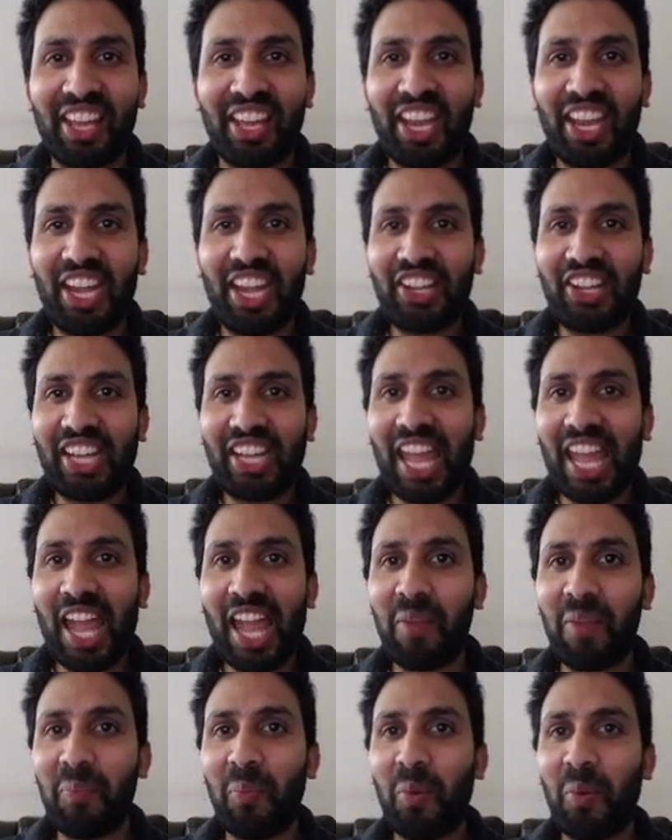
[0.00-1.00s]
It
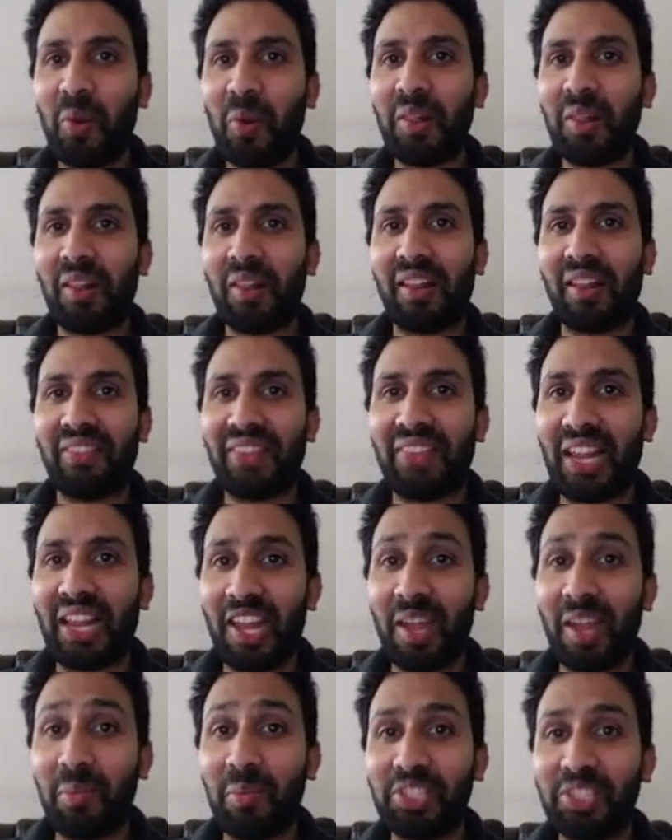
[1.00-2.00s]
can pull the
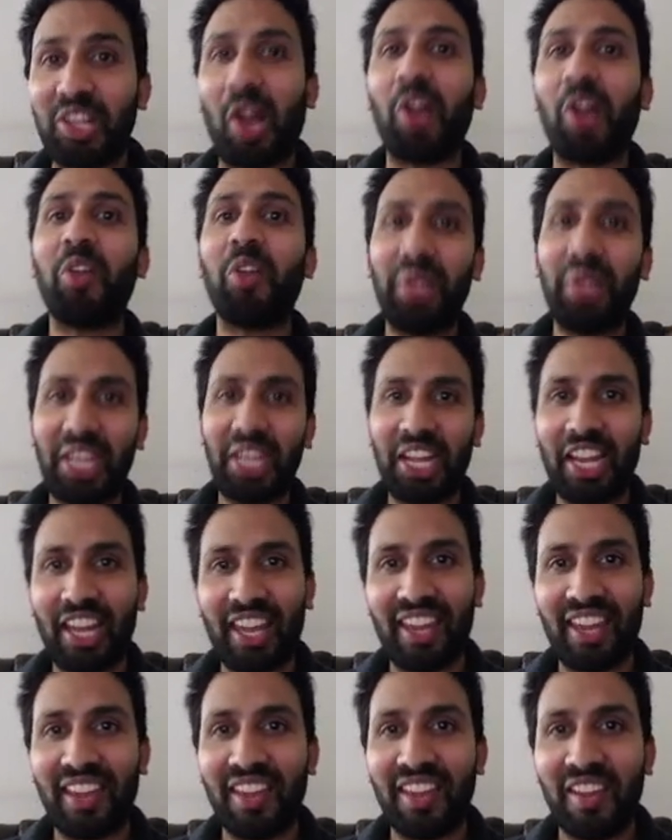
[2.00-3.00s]
labels
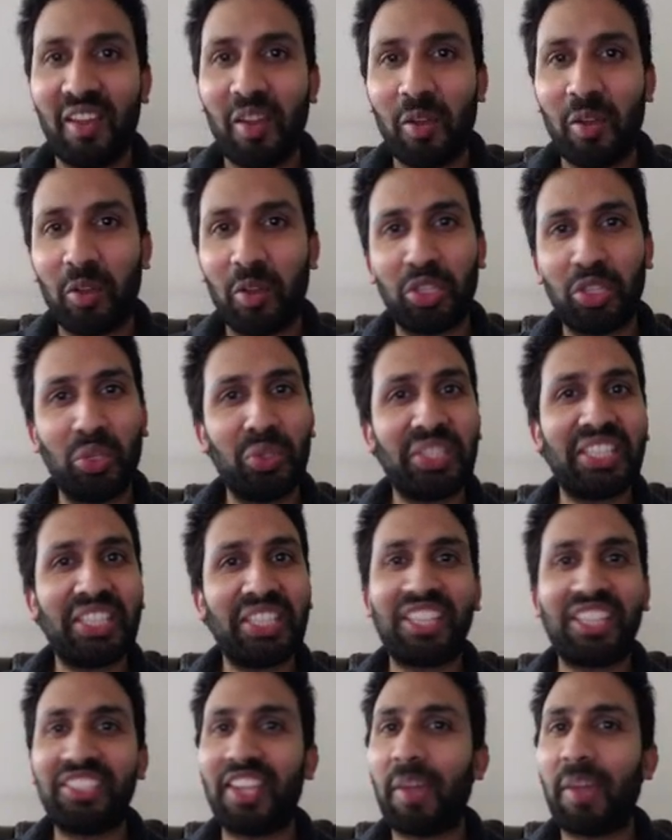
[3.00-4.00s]
automatically using
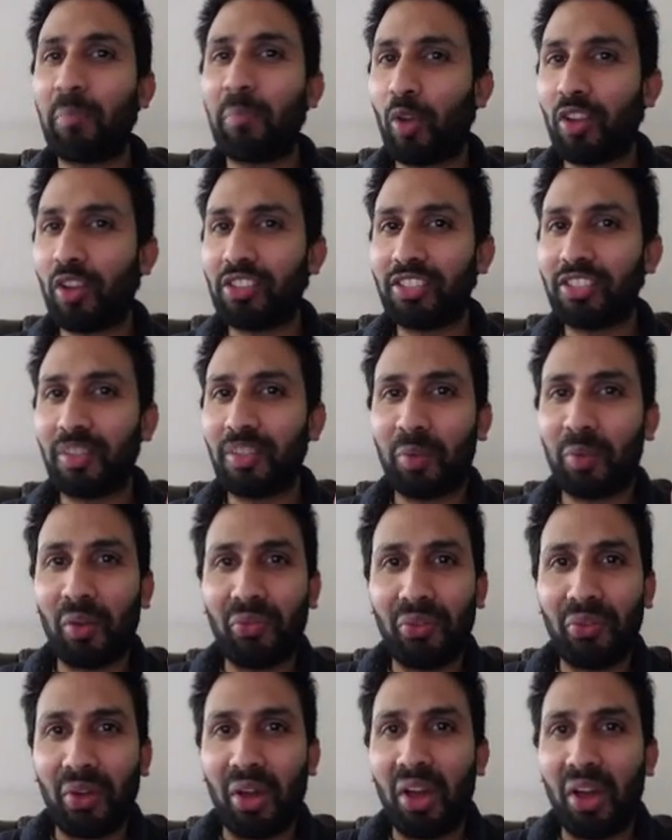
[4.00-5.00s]
the same concept
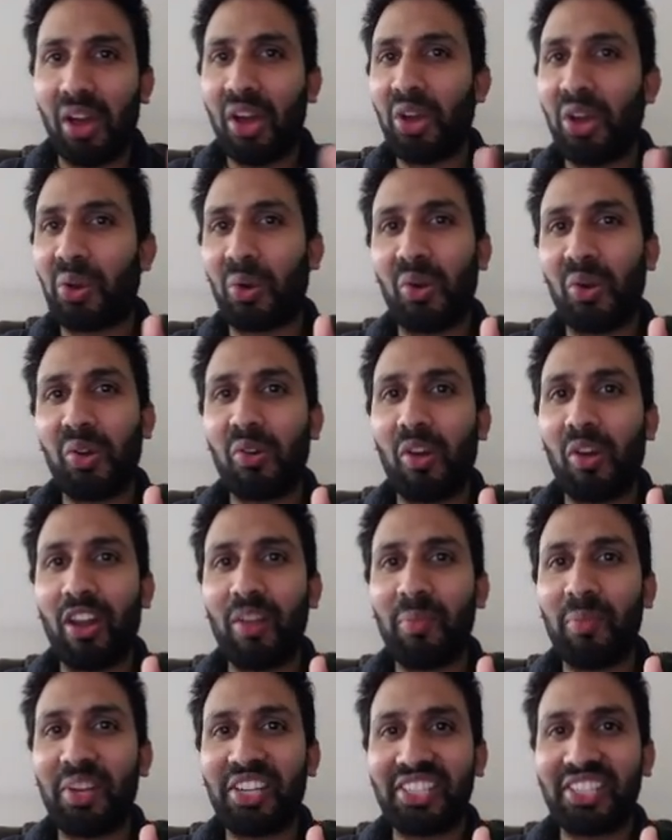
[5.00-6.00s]
of row
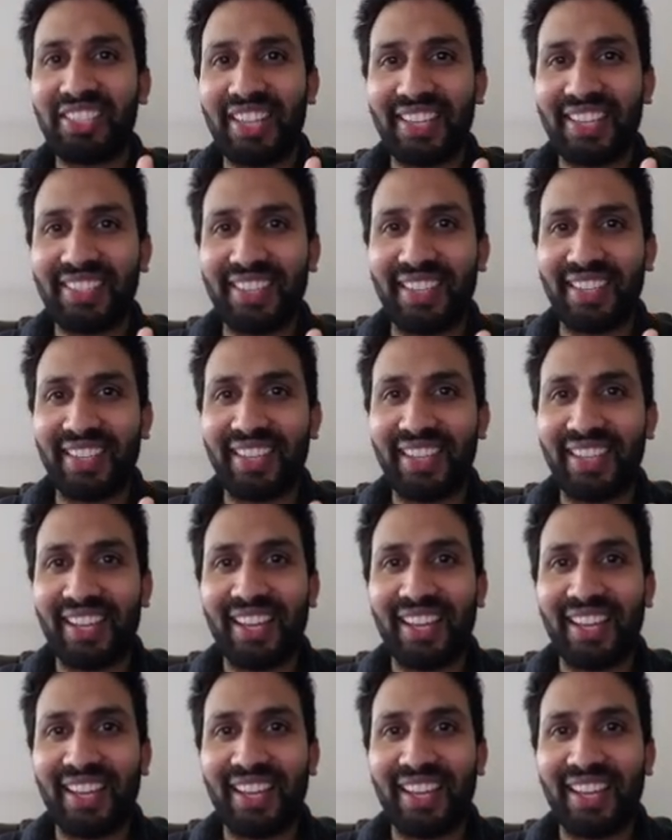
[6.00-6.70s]
column intersection.